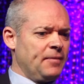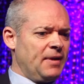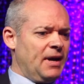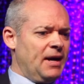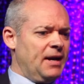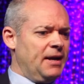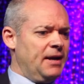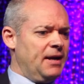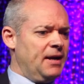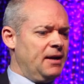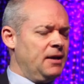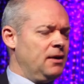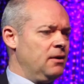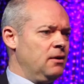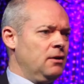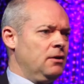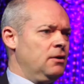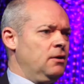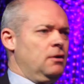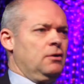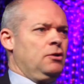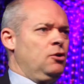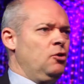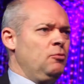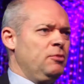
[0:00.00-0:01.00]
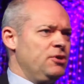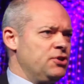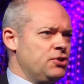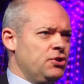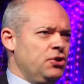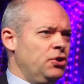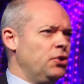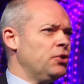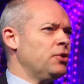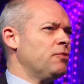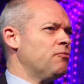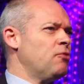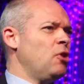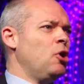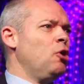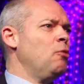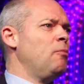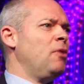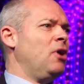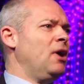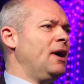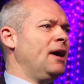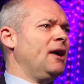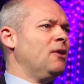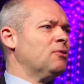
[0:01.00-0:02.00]
and then nobody's taught the
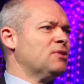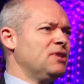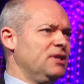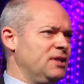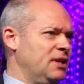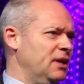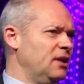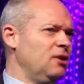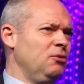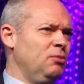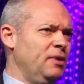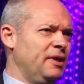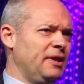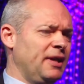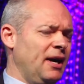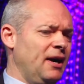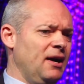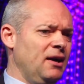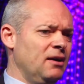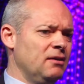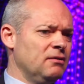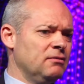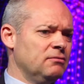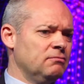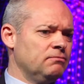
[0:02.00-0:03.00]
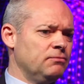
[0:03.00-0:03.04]
robot how to deal with that.